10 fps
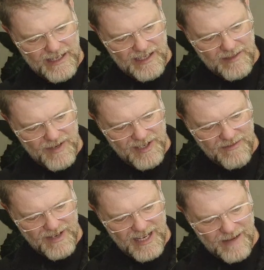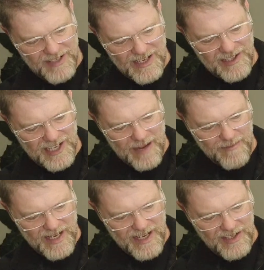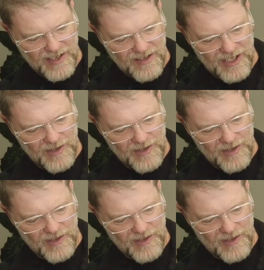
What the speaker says: Especially when it comes to these companies who I